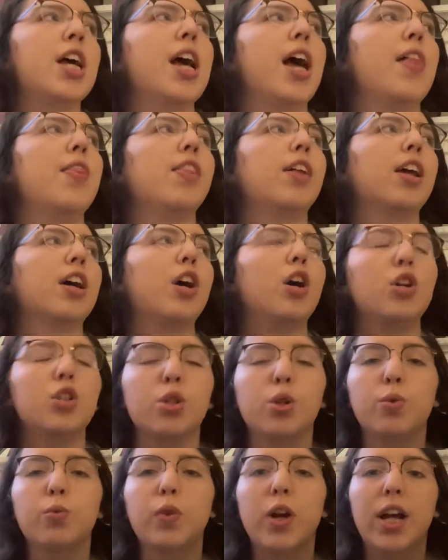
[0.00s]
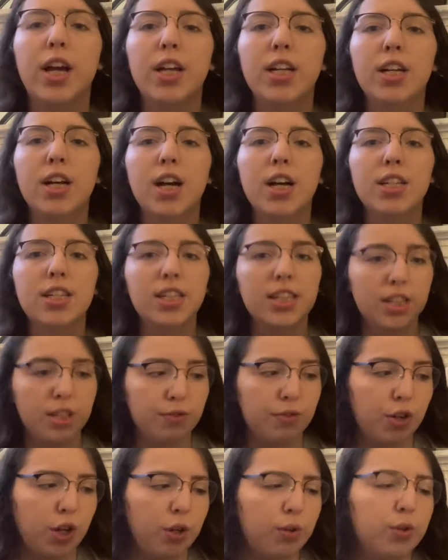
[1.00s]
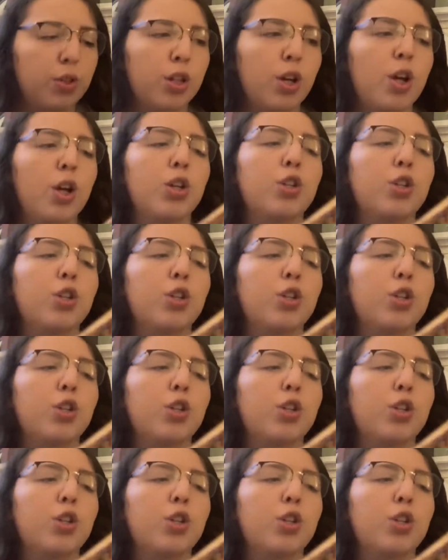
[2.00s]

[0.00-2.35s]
and then I also read Six of Crows.